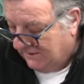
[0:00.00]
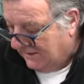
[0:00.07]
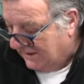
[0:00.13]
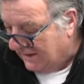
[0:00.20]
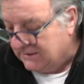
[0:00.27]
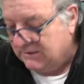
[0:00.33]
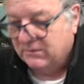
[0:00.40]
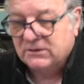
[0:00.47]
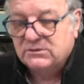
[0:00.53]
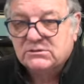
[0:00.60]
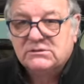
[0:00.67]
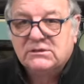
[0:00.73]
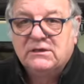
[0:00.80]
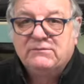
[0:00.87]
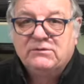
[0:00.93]
Anyway,
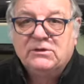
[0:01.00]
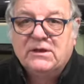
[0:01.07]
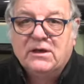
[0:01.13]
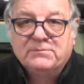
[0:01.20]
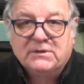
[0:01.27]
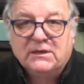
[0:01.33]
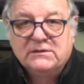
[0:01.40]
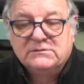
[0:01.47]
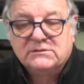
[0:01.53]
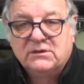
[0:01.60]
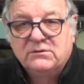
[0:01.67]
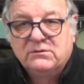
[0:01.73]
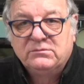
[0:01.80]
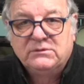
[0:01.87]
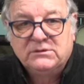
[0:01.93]
just to give you an update.
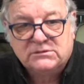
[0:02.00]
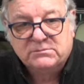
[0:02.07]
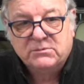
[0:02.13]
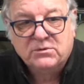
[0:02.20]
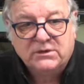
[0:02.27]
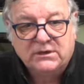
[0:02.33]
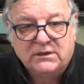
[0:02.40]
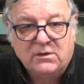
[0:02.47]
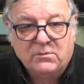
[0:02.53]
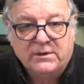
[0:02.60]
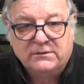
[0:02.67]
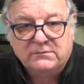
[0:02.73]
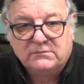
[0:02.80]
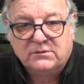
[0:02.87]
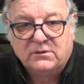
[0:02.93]
So this morning I
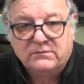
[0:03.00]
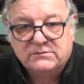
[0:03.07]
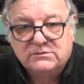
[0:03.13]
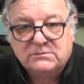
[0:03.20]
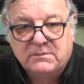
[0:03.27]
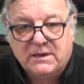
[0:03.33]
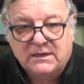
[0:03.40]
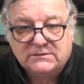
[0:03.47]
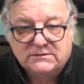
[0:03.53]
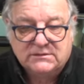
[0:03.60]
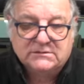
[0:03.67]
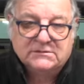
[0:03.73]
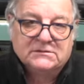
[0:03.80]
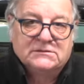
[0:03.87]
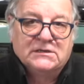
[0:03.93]
went over to
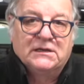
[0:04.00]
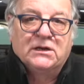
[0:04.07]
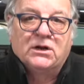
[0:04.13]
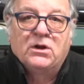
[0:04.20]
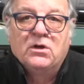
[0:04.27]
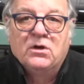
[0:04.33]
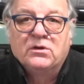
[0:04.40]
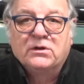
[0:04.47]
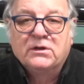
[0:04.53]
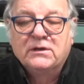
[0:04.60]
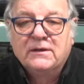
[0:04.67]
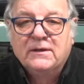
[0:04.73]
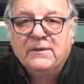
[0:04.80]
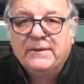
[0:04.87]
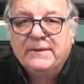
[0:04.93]
Max's at 10 o'clock.
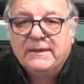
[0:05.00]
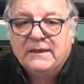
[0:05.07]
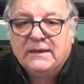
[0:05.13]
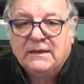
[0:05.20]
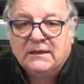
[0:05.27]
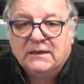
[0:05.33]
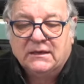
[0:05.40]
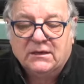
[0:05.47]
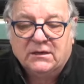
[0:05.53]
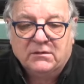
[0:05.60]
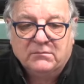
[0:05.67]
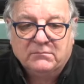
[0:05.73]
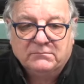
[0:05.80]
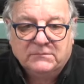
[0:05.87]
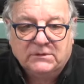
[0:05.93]

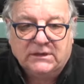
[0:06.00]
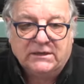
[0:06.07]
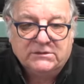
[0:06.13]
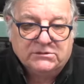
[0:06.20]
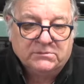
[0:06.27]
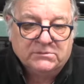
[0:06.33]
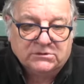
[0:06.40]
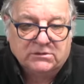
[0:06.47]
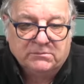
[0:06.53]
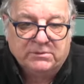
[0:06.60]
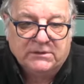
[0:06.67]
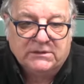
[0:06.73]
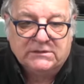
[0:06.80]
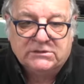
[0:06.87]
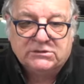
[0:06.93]
The engine was
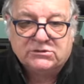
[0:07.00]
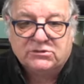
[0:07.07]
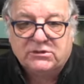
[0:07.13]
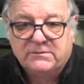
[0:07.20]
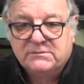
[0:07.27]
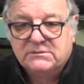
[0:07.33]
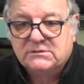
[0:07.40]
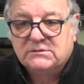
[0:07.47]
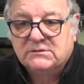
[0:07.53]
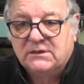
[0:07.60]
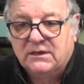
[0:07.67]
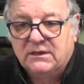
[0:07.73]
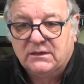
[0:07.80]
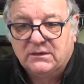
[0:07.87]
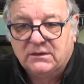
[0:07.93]
completely stripped.
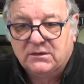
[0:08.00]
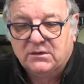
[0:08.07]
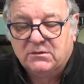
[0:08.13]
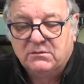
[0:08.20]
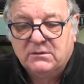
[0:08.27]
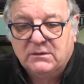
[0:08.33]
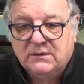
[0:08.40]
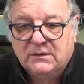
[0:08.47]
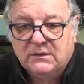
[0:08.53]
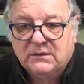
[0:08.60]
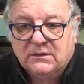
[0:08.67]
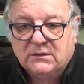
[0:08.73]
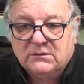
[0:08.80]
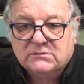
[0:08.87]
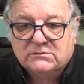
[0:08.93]

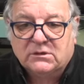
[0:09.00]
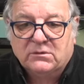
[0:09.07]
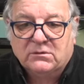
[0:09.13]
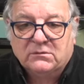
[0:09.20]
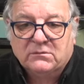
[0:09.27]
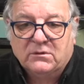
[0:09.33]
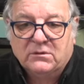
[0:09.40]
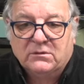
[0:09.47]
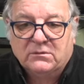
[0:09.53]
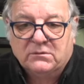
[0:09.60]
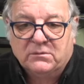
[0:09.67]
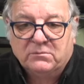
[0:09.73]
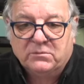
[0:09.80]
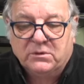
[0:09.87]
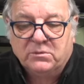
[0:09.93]

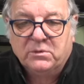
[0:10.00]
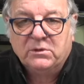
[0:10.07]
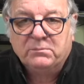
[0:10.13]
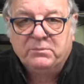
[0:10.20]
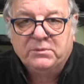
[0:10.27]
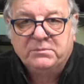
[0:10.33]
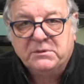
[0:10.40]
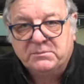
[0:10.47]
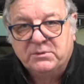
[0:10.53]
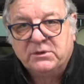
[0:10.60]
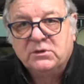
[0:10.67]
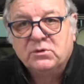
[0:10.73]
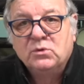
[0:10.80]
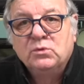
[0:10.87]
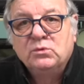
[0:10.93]
So we will be
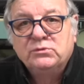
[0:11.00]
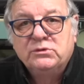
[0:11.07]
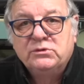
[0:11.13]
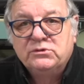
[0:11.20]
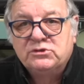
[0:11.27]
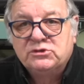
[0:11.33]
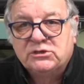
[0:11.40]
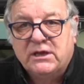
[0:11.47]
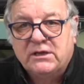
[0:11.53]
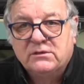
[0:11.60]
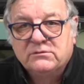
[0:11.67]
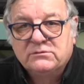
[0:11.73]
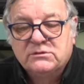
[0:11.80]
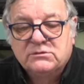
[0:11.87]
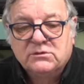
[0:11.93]
putting all new
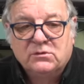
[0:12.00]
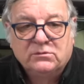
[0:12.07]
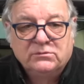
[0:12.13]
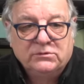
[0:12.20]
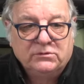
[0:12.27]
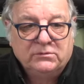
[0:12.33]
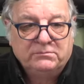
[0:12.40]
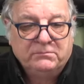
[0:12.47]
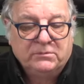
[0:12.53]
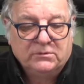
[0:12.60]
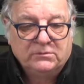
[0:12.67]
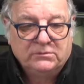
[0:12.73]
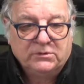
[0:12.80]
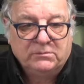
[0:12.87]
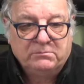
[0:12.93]
shells, all
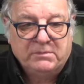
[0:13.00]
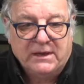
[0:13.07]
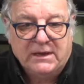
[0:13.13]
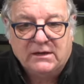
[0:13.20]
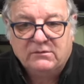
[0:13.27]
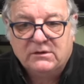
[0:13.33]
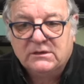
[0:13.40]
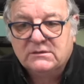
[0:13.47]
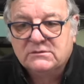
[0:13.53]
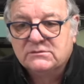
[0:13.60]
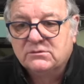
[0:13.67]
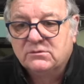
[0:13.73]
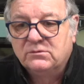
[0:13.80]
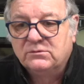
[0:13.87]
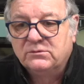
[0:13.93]
new bearings,
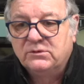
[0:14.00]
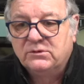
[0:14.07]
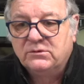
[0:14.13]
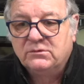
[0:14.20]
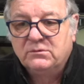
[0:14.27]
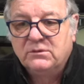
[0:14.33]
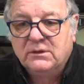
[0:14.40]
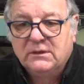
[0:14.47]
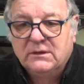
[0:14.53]
all new